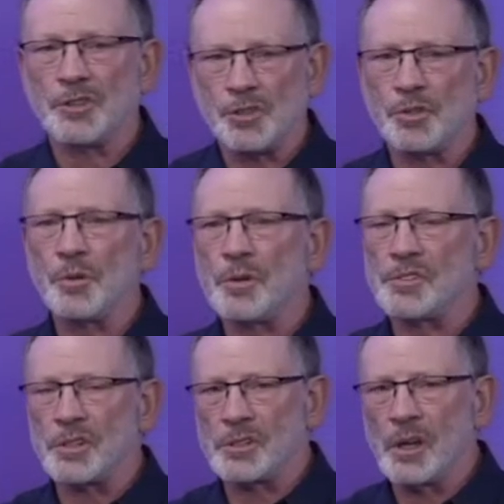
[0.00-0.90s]
sure as
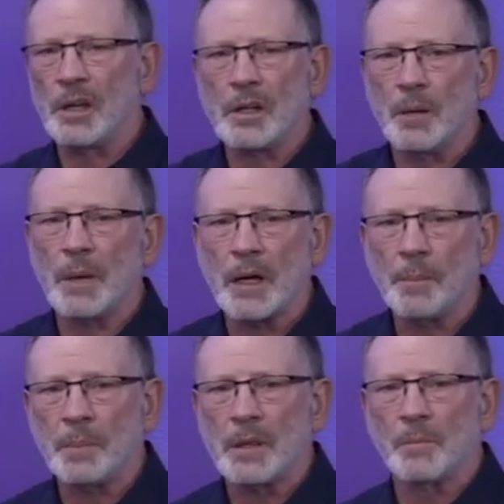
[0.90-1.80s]
the sun coming
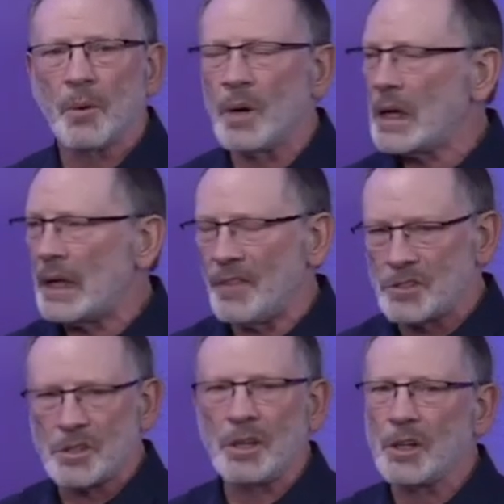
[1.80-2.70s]
up in the morning and the
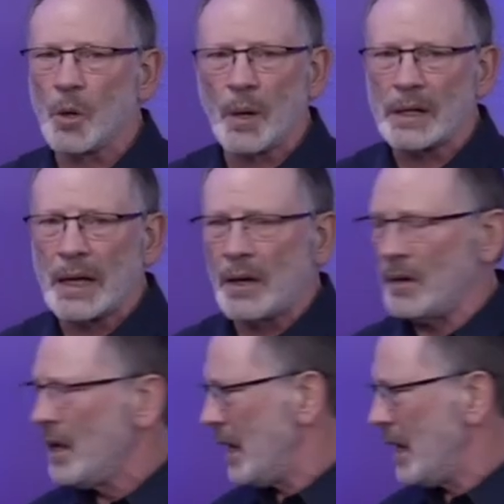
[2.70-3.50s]
sun going down